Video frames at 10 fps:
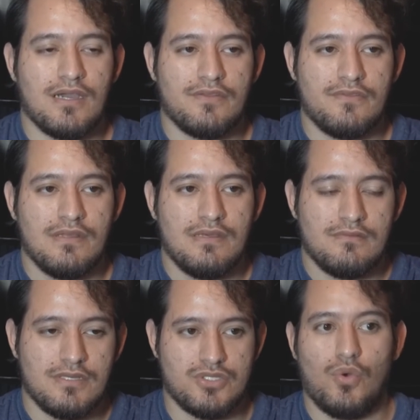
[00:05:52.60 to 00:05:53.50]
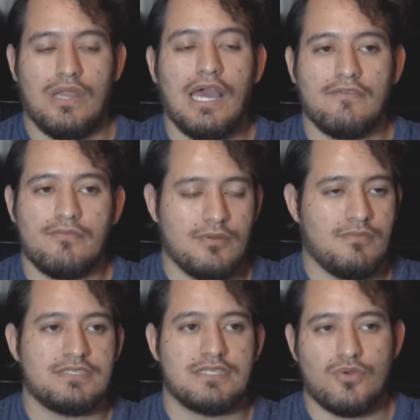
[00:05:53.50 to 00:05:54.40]
God his whole life.
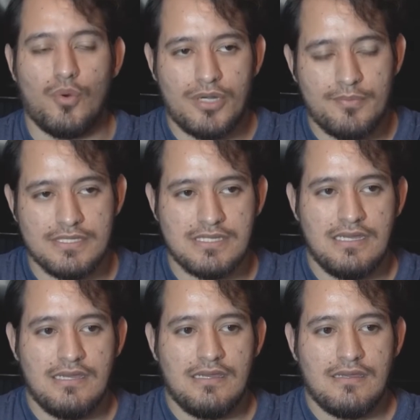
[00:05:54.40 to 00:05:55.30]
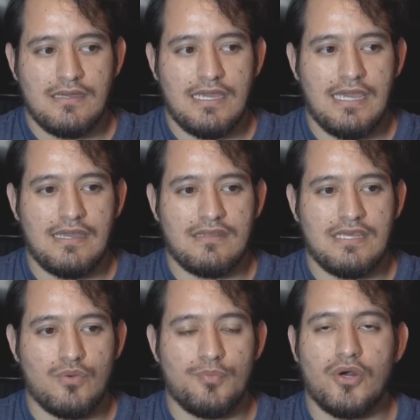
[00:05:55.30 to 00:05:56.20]
That's his whole purpose. And
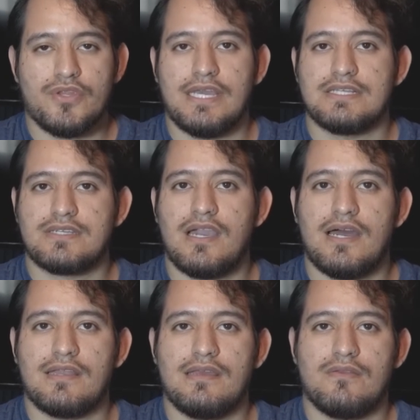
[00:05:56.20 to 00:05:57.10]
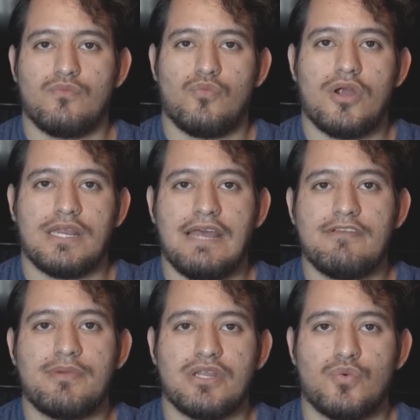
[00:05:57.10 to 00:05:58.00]
he rebelled against God and wanting
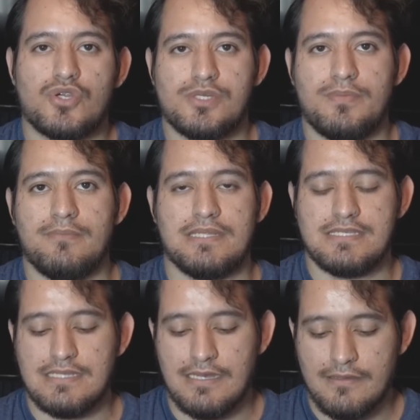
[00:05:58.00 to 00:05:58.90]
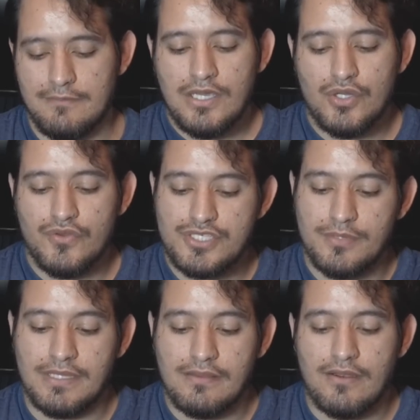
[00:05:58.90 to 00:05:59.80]
everybody to worship him instead. You know, there's
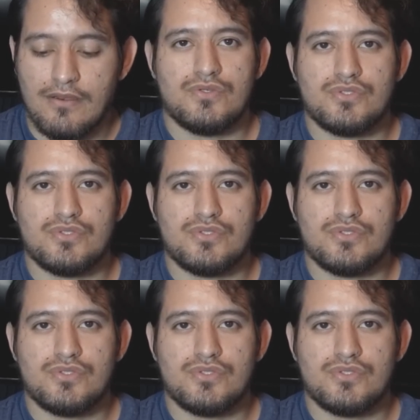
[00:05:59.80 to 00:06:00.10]
something there.